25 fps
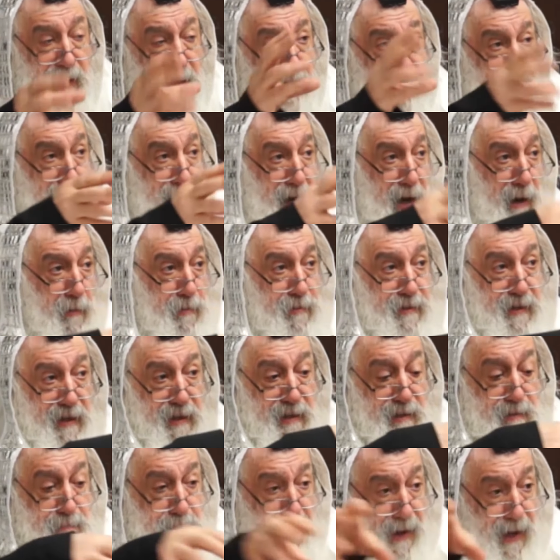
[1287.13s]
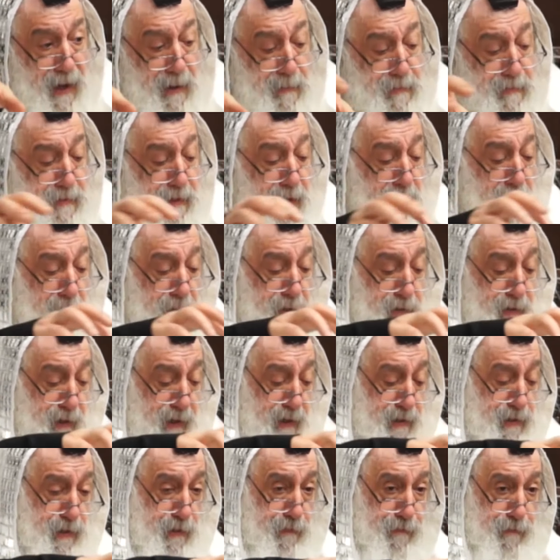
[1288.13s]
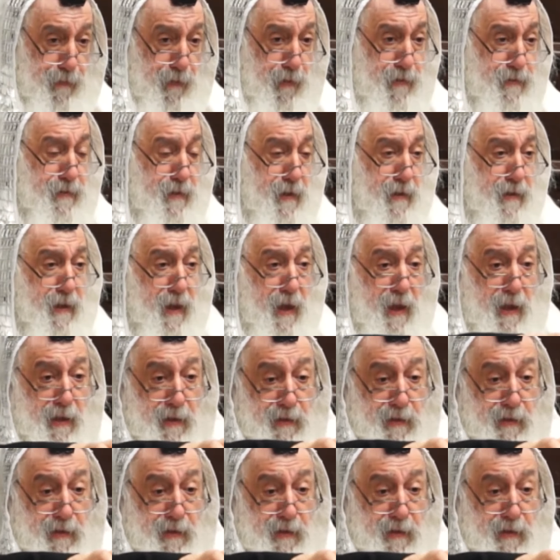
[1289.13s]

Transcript: every house there is pipes, there is the faucet,